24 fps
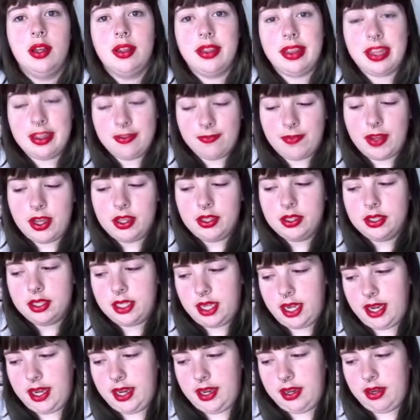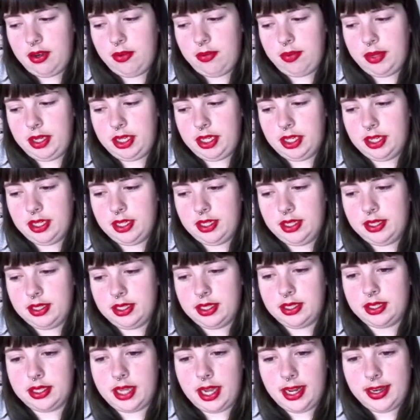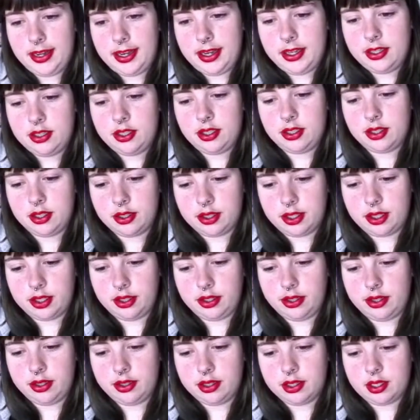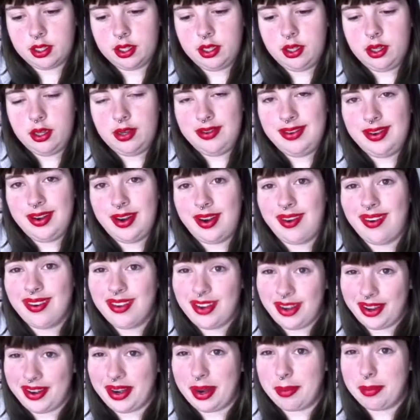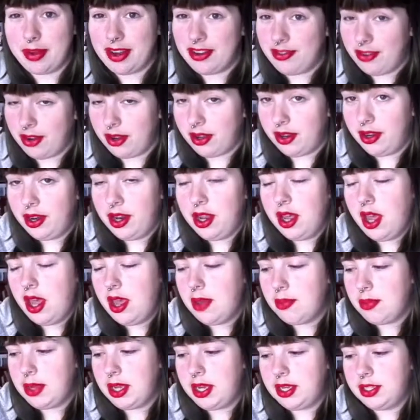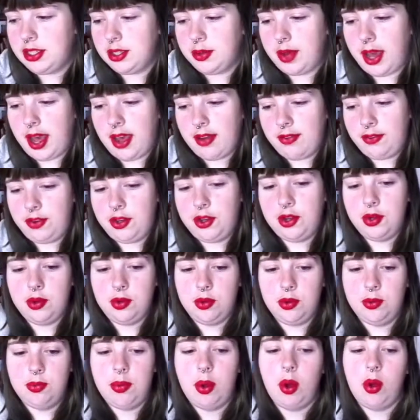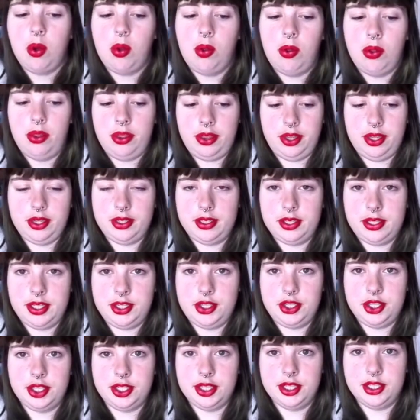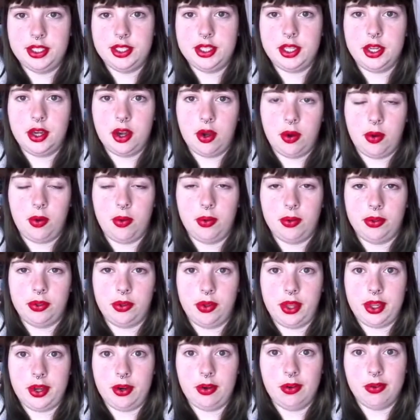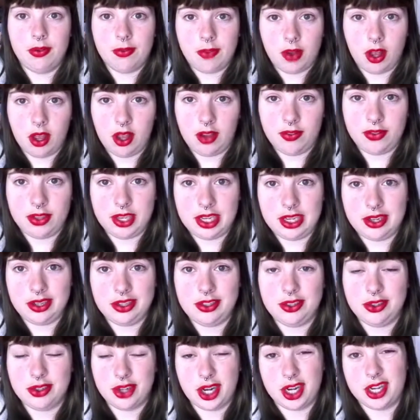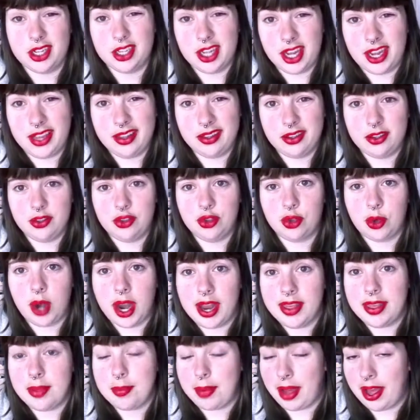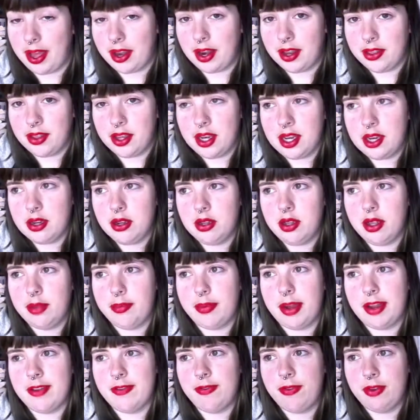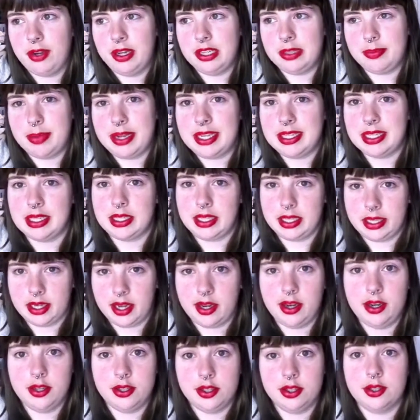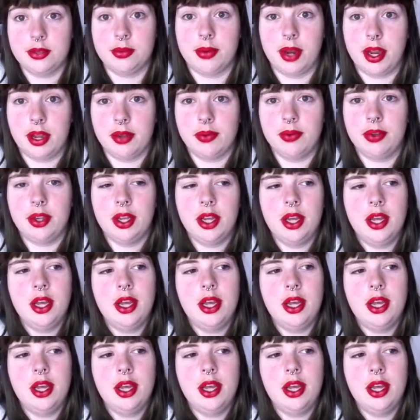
They felt tight because 9-inch circulars are tight on my foot. Because you have to pull the stitches, so they don't fall off the needle as you try to try them on the needle. And my foot is basically 9 inches around.